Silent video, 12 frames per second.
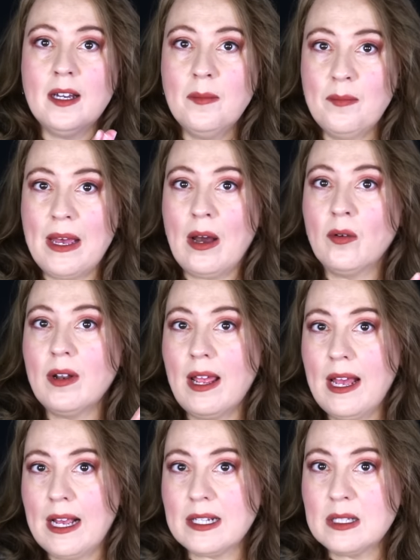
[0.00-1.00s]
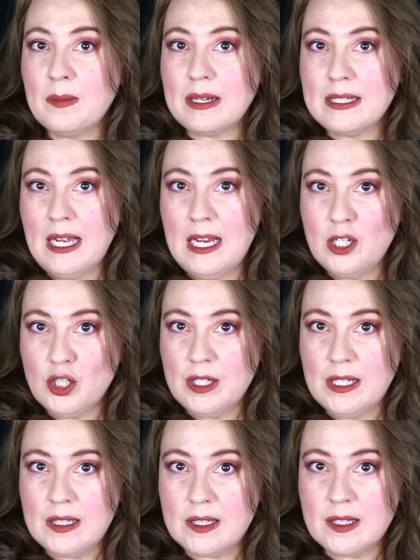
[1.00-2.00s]
about
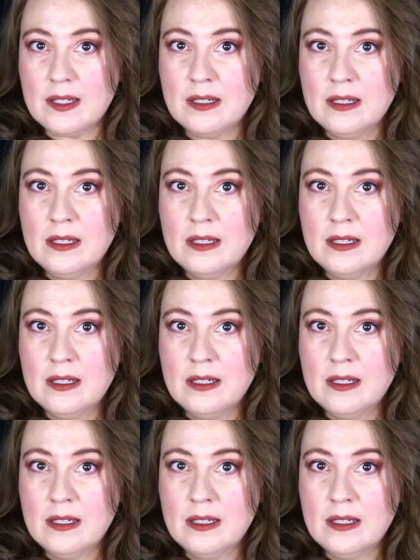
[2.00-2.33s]
expectations.